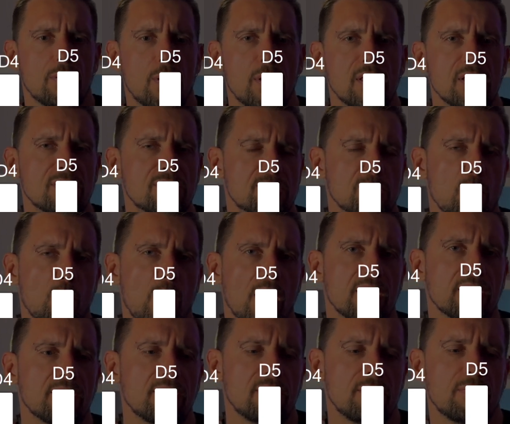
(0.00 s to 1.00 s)
It's
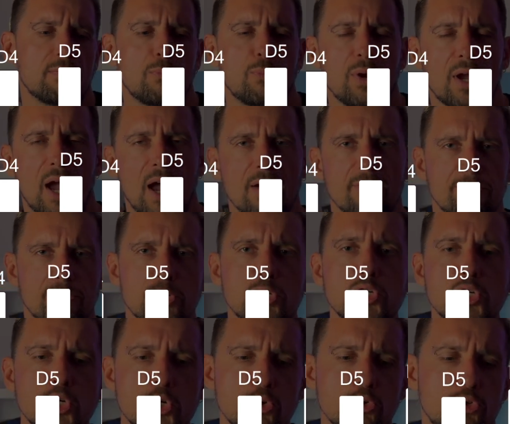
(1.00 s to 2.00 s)
when we have
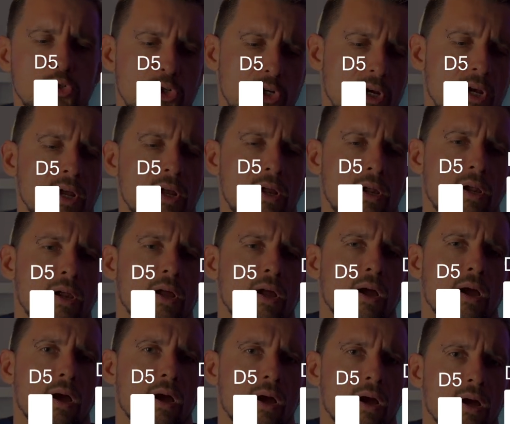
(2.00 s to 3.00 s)
huge
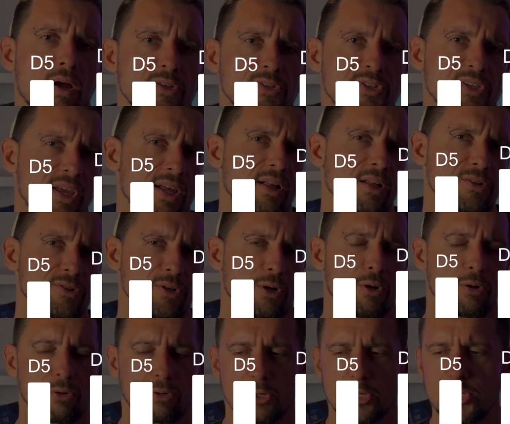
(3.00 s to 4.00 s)
sells
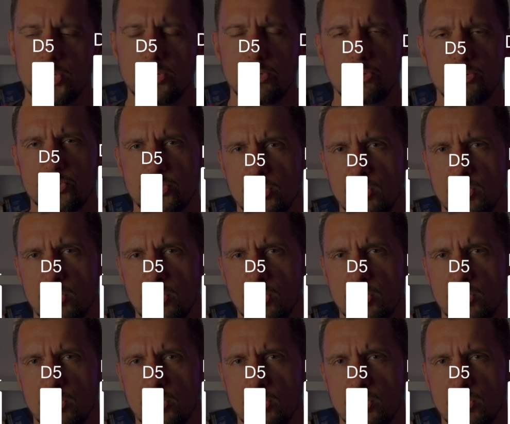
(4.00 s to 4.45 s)
or huge